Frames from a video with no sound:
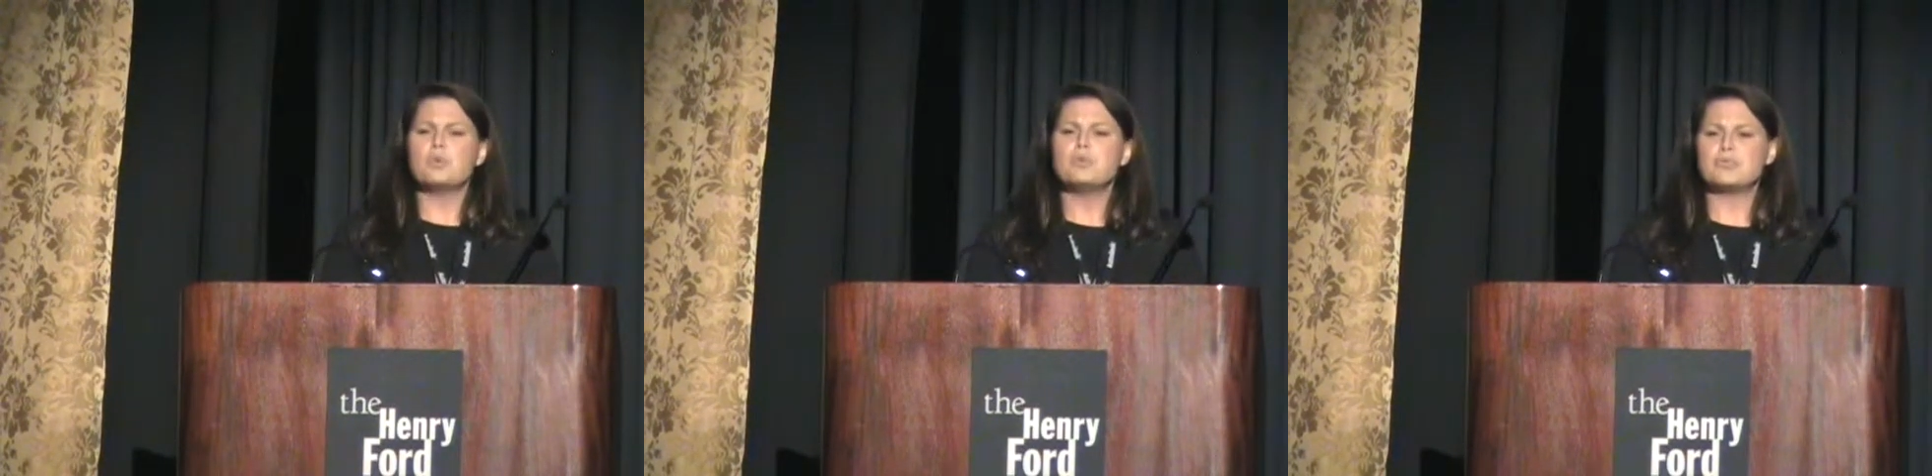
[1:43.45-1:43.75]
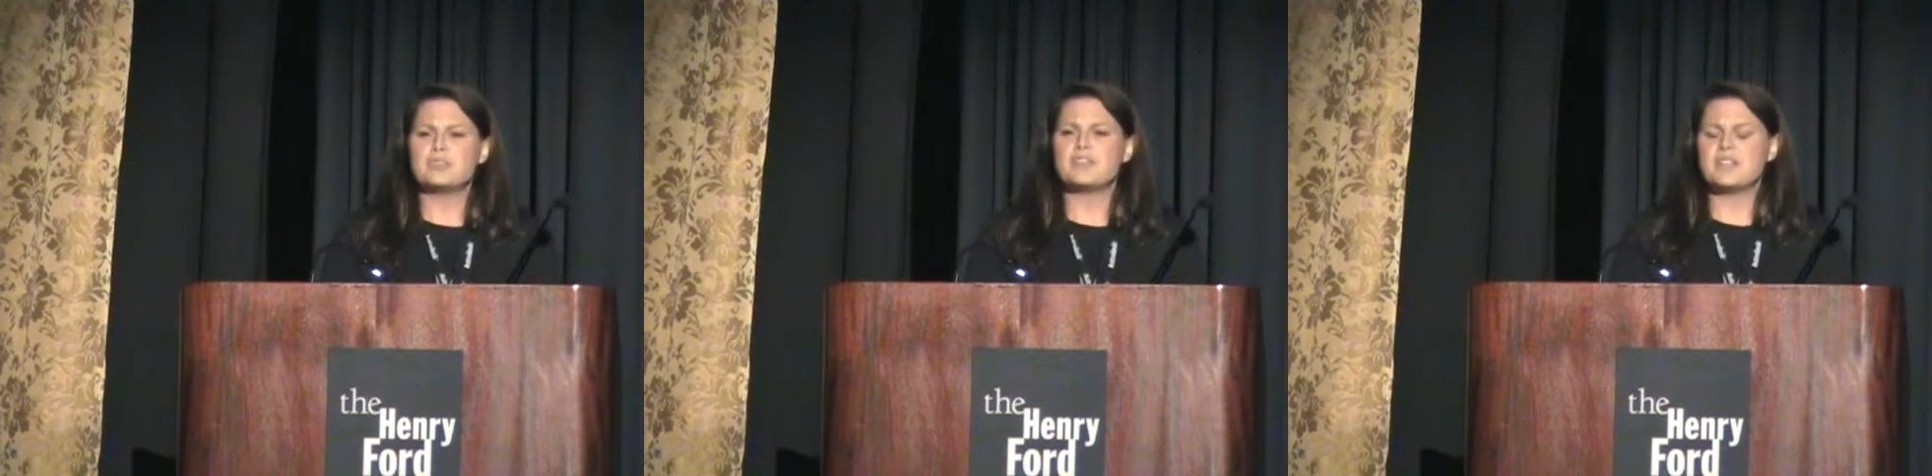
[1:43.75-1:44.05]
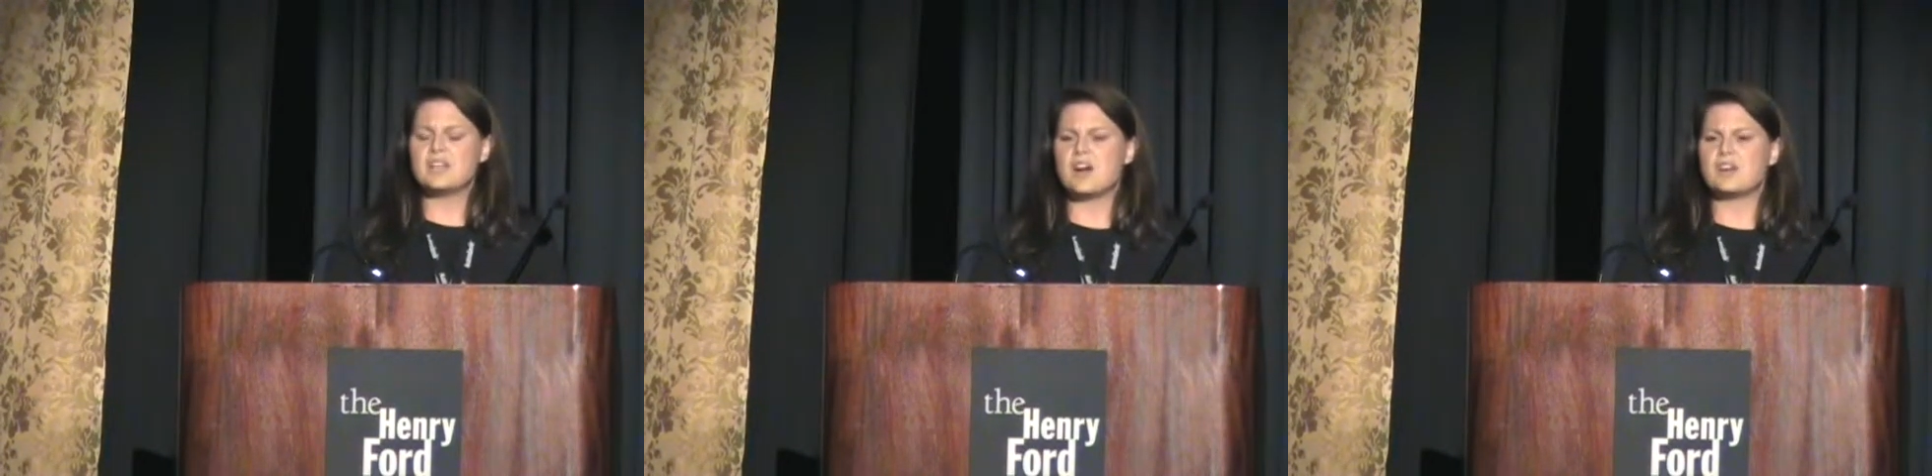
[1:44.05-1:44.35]
a room full of
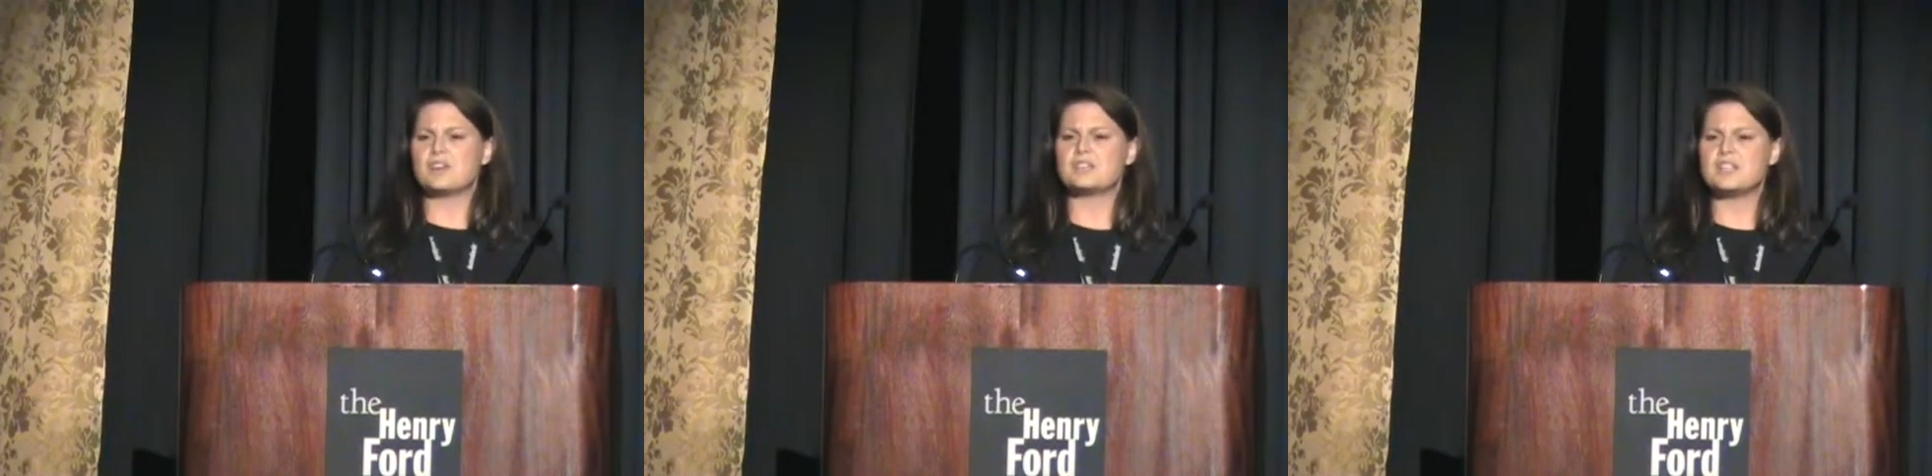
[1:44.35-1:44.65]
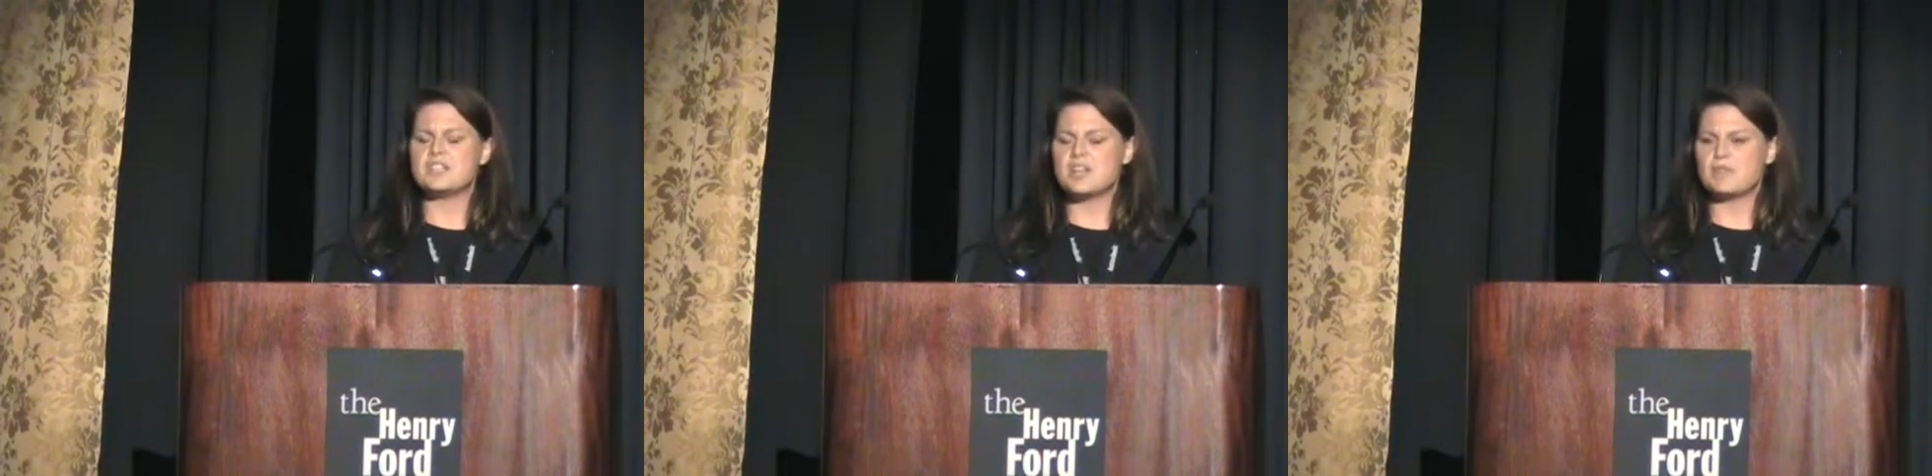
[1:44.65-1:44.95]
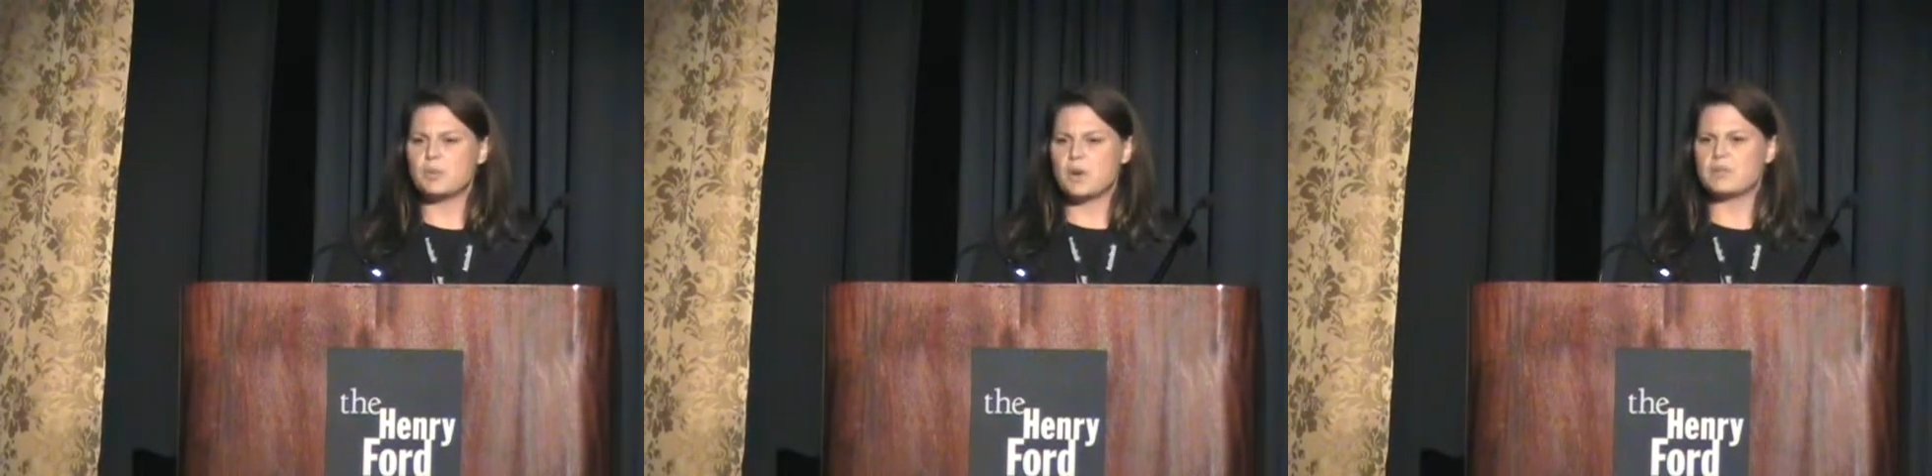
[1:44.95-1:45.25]
kindergartners, each and
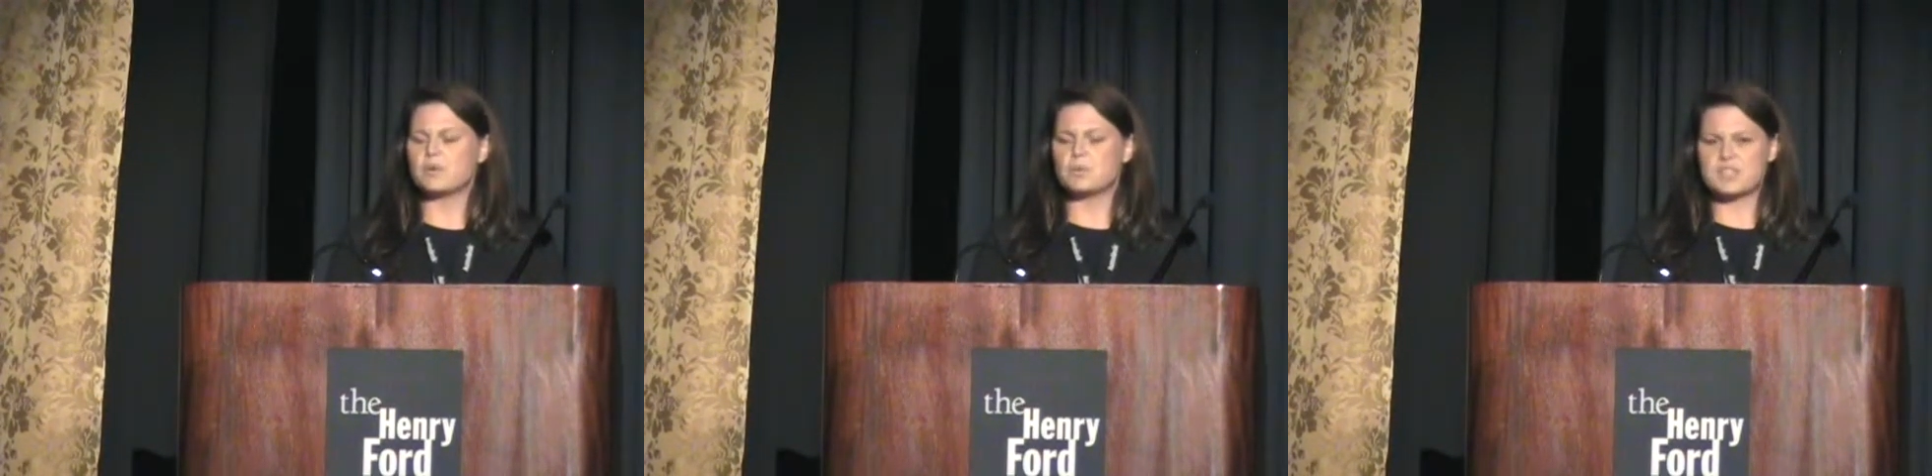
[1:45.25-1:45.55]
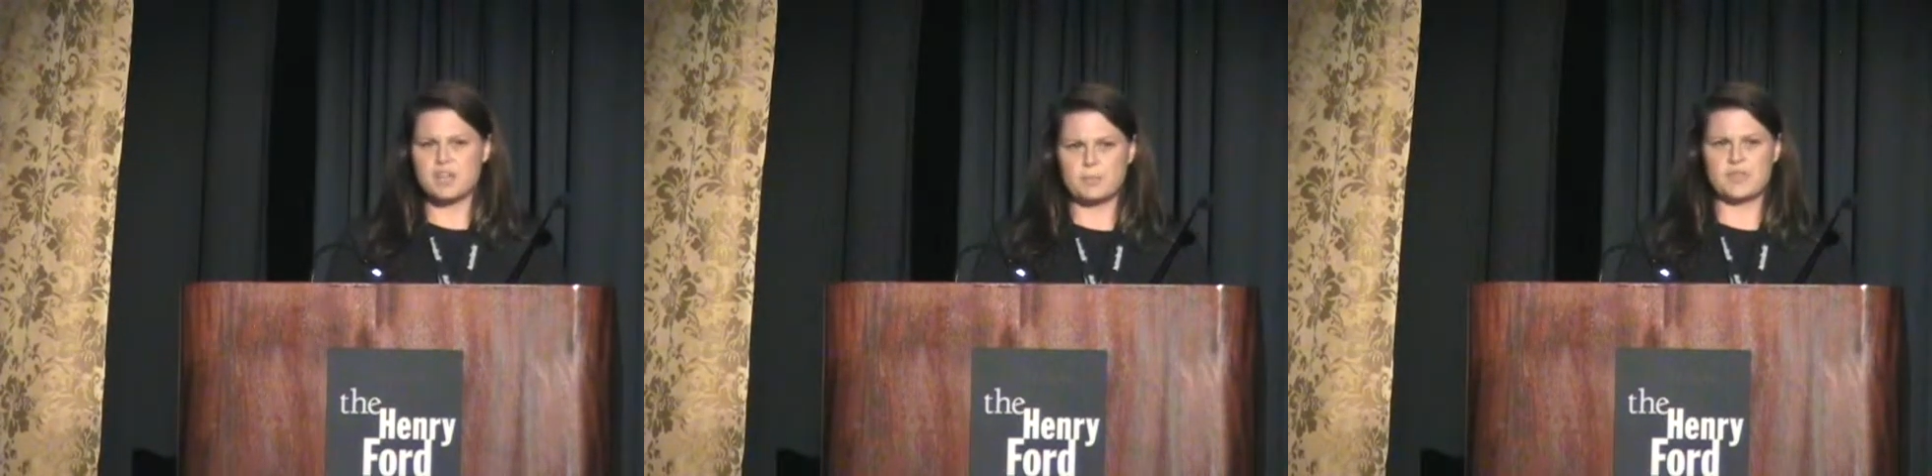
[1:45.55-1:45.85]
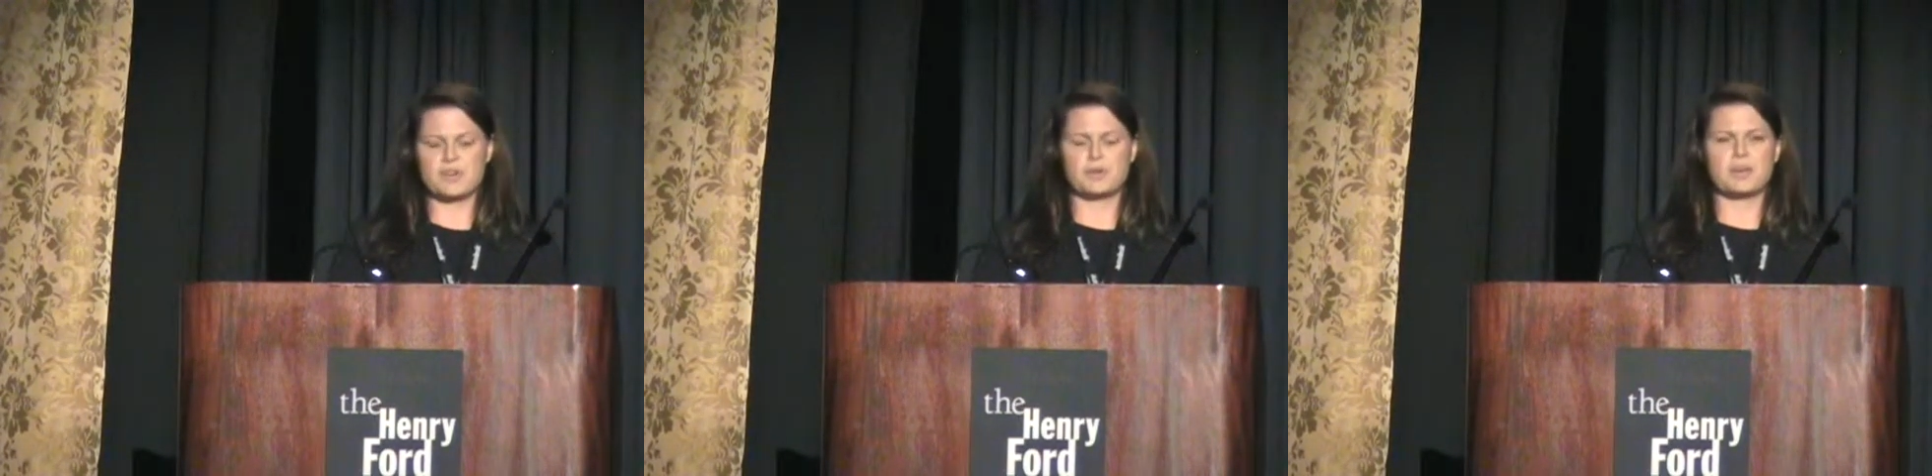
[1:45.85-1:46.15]
every one of them will tell
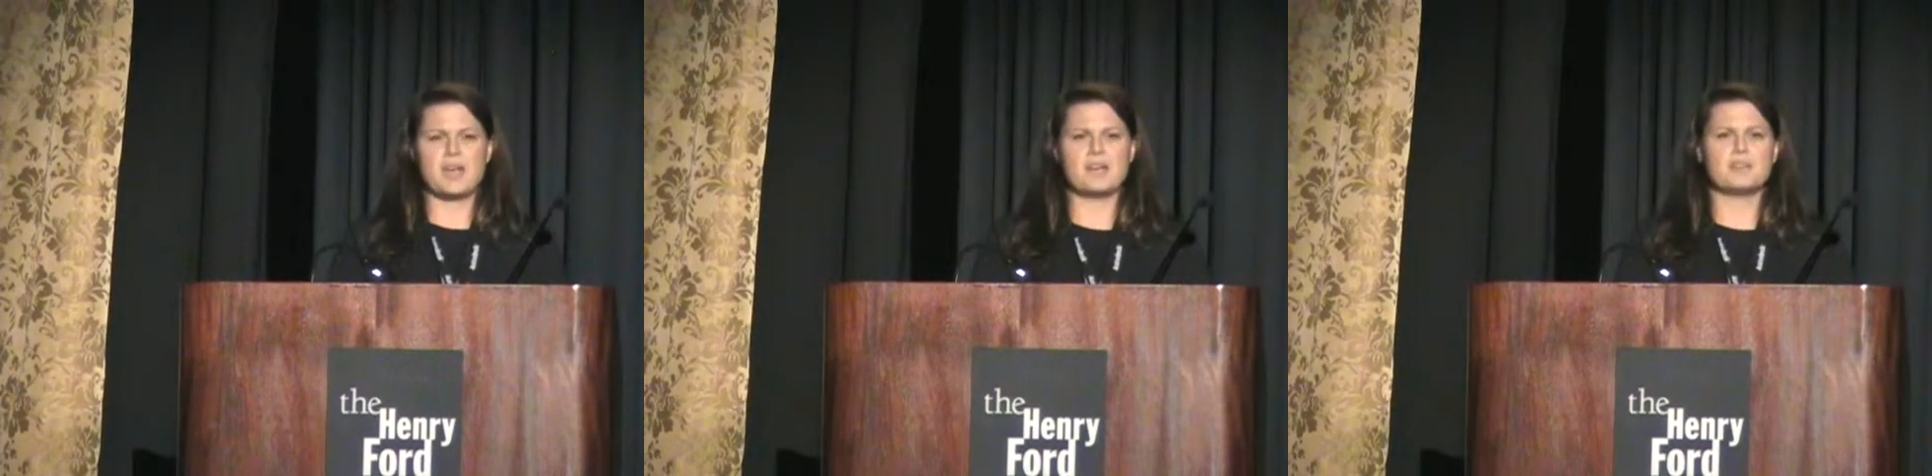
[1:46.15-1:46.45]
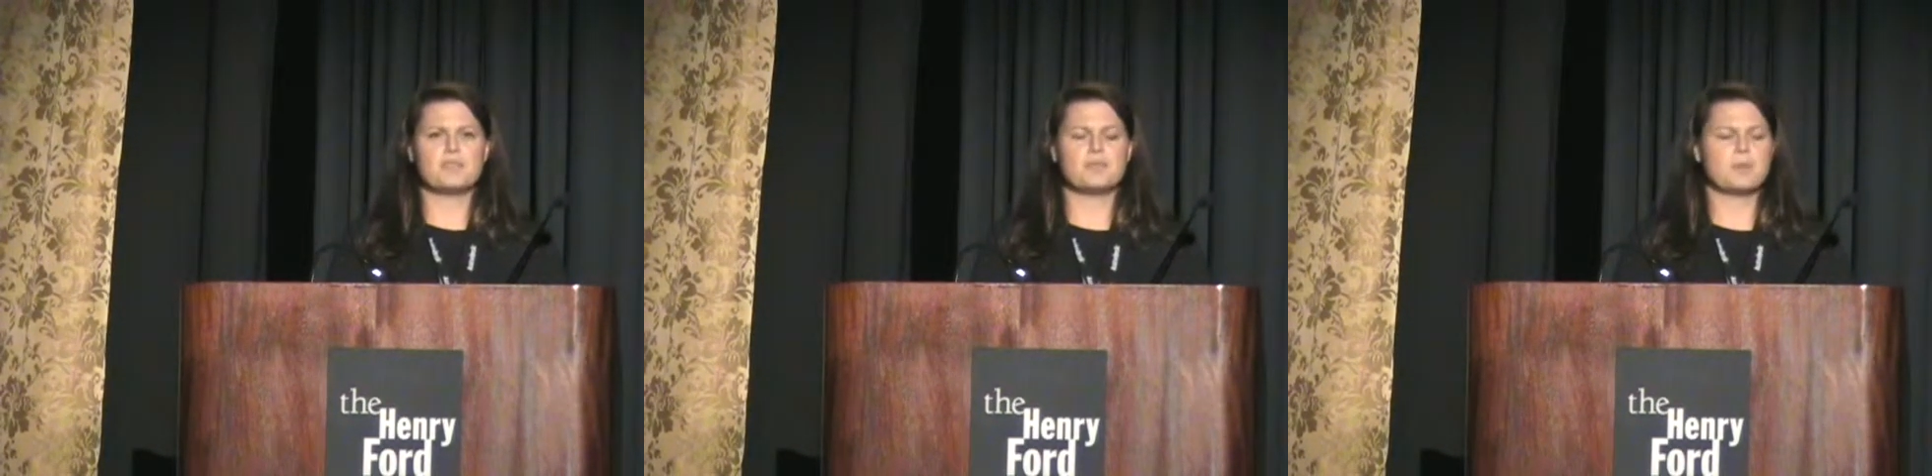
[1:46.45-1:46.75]
me they're creative.